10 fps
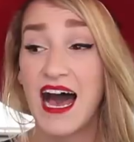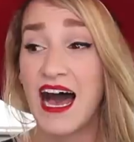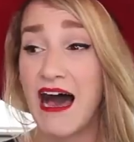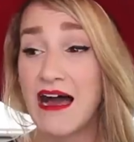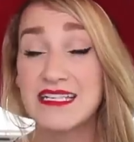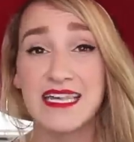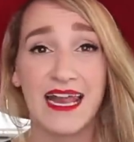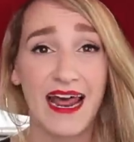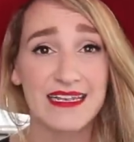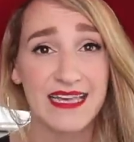
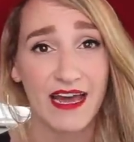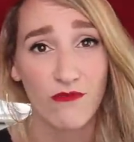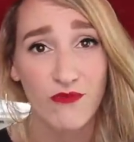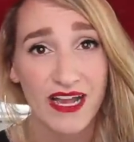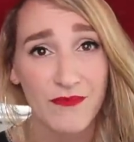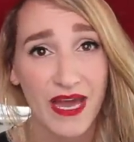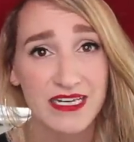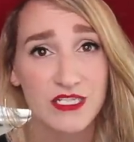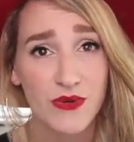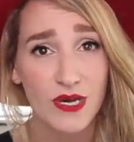10 out of 10
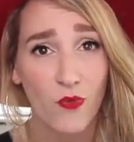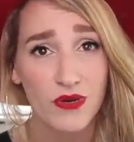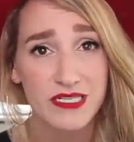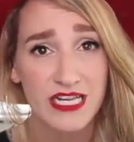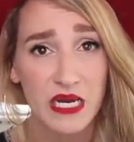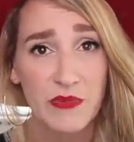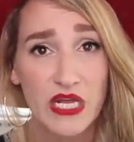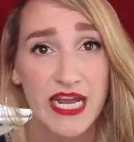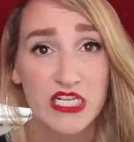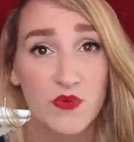recommend doing an award
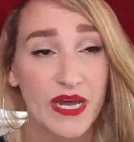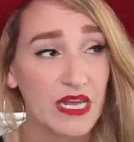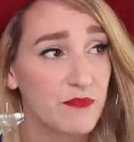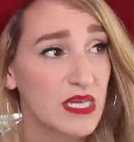ceremony at your wedding.